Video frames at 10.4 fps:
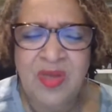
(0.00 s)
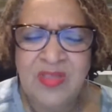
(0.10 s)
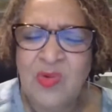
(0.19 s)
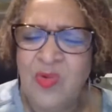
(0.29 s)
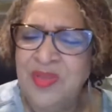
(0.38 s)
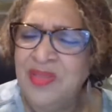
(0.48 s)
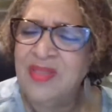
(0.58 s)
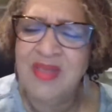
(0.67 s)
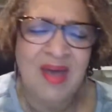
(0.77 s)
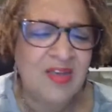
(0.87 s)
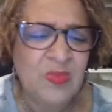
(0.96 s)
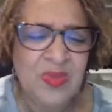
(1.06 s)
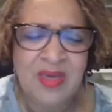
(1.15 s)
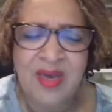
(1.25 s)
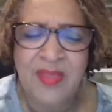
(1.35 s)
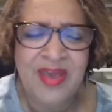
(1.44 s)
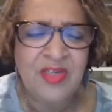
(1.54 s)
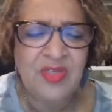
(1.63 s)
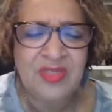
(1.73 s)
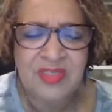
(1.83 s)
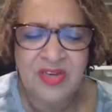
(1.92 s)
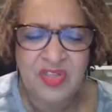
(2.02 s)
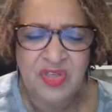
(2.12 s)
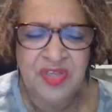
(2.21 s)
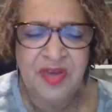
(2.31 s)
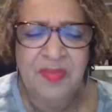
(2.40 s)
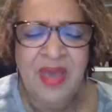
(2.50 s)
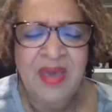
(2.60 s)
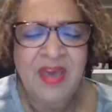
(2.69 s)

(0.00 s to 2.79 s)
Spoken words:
one's going into the hospital, God, actually to touch them,